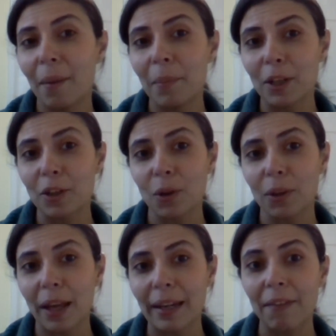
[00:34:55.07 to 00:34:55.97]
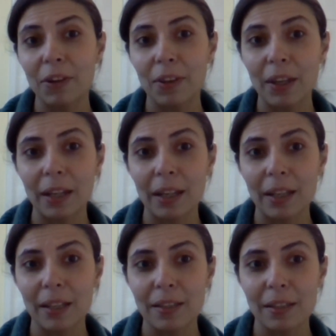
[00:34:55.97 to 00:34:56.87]
make sure that everything
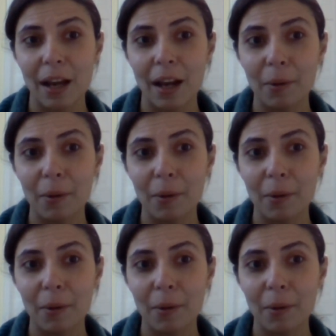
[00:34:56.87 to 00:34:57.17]
is,